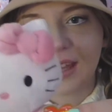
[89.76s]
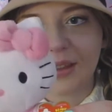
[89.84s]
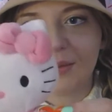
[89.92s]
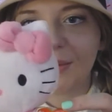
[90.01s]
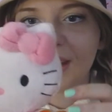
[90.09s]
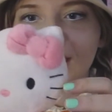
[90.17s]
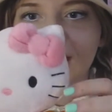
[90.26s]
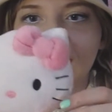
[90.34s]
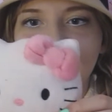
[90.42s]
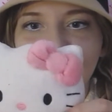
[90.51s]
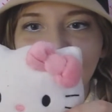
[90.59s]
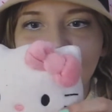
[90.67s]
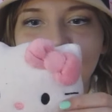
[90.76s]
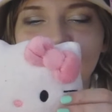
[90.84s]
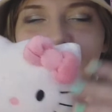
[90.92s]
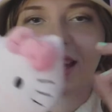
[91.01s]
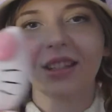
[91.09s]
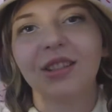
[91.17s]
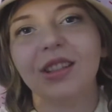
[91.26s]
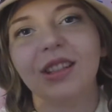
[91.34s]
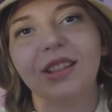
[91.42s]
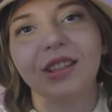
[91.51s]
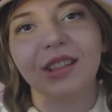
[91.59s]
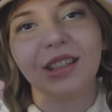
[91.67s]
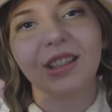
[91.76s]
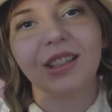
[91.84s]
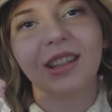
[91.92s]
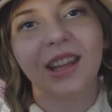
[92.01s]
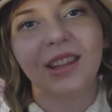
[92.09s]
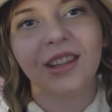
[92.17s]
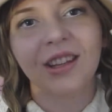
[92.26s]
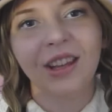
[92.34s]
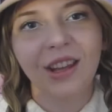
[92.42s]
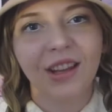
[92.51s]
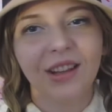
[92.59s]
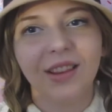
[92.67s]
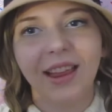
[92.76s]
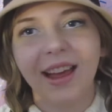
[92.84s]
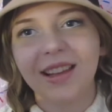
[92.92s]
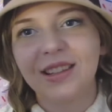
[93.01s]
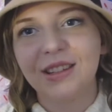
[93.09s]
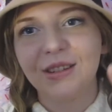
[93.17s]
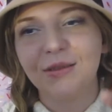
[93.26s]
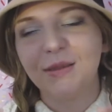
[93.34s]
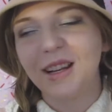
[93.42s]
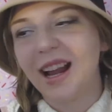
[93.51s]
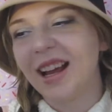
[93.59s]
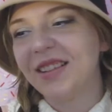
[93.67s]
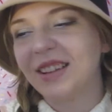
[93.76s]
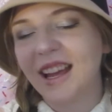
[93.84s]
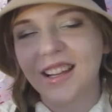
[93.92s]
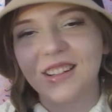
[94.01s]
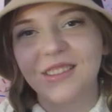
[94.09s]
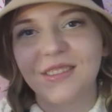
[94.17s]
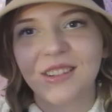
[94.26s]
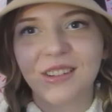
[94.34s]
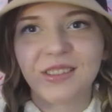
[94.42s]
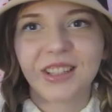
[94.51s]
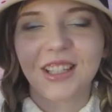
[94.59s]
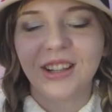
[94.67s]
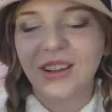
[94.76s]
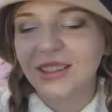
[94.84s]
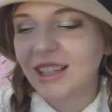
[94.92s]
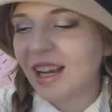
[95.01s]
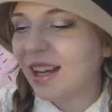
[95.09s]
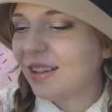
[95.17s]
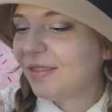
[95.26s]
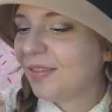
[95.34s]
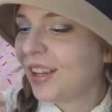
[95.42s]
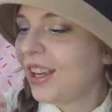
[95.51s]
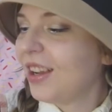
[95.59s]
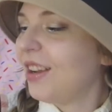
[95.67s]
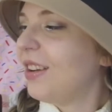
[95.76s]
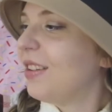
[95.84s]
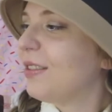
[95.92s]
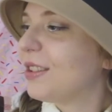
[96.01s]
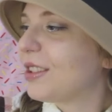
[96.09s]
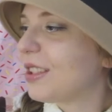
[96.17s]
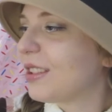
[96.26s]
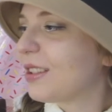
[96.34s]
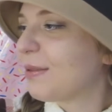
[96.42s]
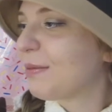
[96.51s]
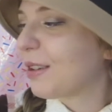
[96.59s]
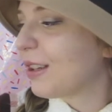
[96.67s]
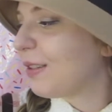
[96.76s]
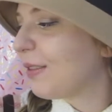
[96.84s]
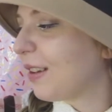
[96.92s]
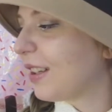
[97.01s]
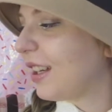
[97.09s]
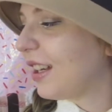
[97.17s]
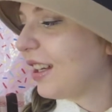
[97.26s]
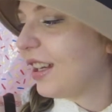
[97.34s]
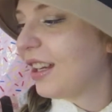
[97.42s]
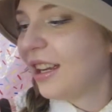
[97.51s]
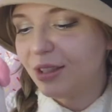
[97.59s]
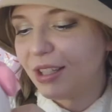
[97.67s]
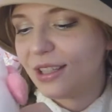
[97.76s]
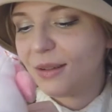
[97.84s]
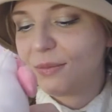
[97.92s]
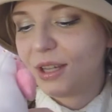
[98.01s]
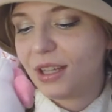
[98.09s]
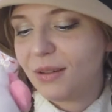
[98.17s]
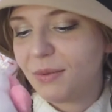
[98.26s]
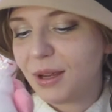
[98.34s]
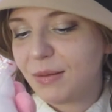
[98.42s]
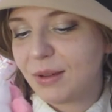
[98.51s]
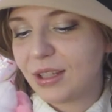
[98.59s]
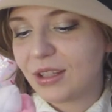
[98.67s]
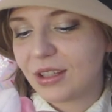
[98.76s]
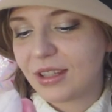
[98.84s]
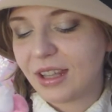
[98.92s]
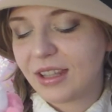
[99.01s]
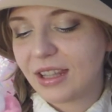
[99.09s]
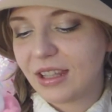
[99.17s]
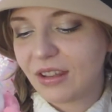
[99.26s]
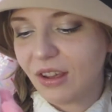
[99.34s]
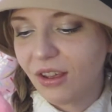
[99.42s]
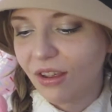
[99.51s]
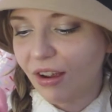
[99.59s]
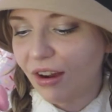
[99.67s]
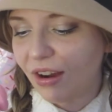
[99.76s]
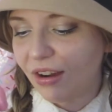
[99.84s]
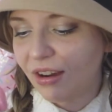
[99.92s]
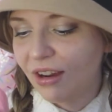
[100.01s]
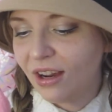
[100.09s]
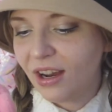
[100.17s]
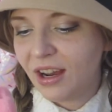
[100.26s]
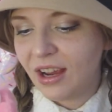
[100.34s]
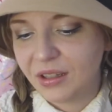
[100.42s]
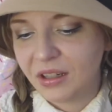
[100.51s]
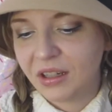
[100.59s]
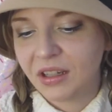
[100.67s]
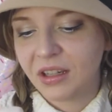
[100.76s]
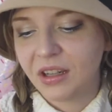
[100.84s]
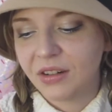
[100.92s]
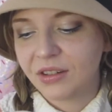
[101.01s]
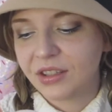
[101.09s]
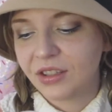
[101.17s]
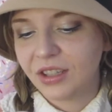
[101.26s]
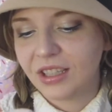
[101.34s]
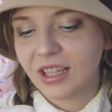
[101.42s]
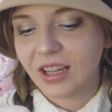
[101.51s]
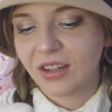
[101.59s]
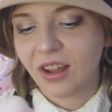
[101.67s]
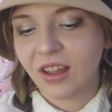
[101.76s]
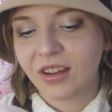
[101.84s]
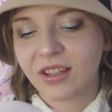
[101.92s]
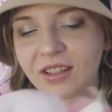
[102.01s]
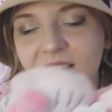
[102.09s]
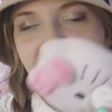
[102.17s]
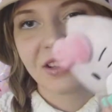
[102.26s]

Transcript: Hello Kitty plush is actually dirtier than the last two, but I've had her for a really long time, which is pretty funny. She's a beanie baby, just like these all are. Huh, originally $10.